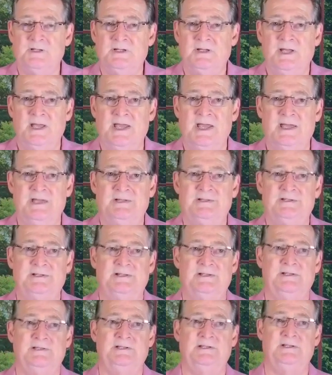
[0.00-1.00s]
And,
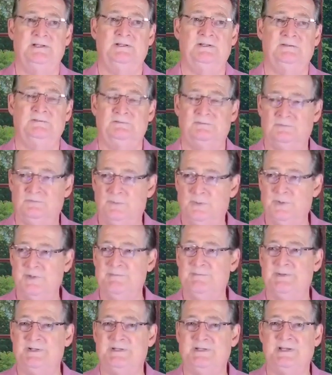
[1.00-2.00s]
uh, you know,
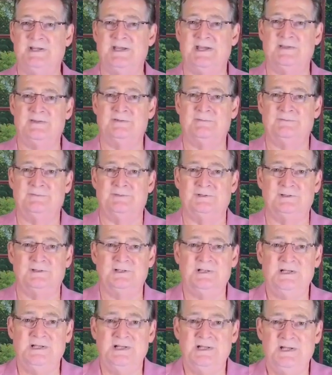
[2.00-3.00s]
we've been together for
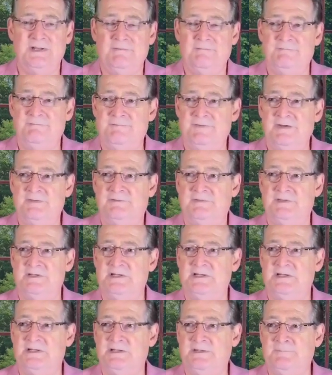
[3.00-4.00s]

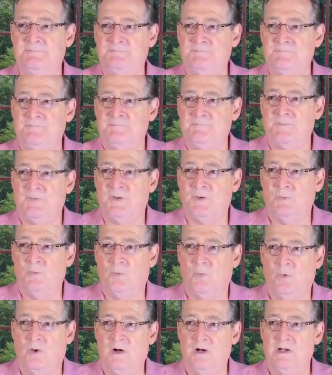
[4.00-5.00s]

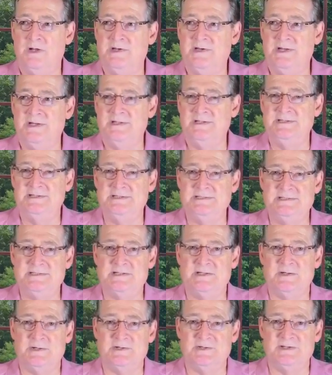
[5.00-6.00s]
51
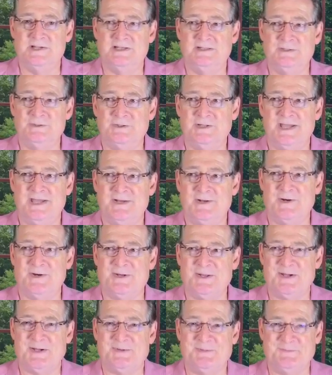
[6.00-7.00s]
years. I look at
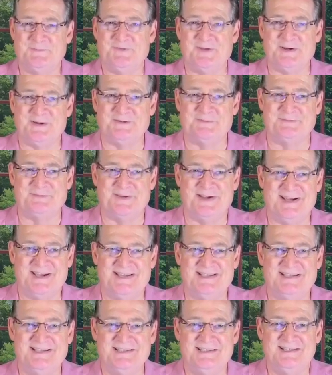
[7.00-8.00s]
her
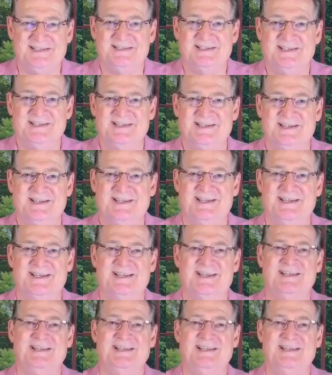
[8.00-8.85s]
five.